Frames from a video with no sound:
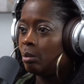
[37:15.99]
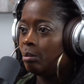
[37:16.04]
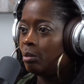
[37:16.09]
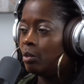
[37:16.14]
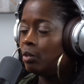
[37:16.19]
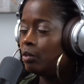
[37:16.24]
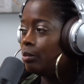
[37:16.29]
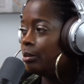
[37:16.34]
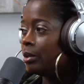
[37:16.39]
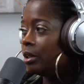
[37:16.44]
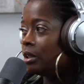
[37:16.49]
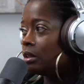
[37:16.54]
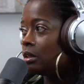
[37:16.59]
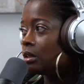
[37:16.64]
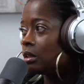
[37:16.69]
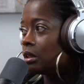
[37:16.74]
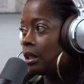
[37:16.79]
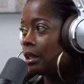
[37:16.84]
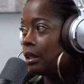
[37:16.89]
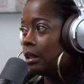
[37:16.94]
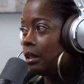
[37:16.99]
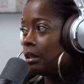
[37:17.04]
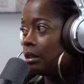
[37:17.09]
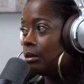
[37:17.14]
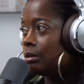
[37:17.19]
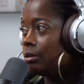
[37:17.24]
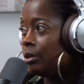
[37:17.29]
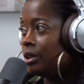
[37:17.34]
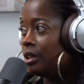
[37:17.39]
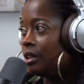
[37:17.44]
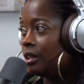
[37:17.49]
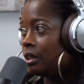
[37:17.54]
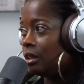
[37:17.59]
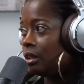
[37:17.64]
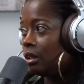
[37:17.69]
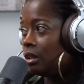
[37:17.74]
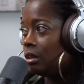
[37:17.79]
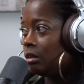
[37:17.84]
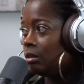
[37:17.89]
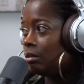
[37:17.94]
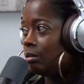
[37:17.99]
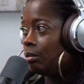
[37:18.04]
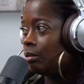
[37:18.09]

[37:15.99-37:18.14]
movements like we did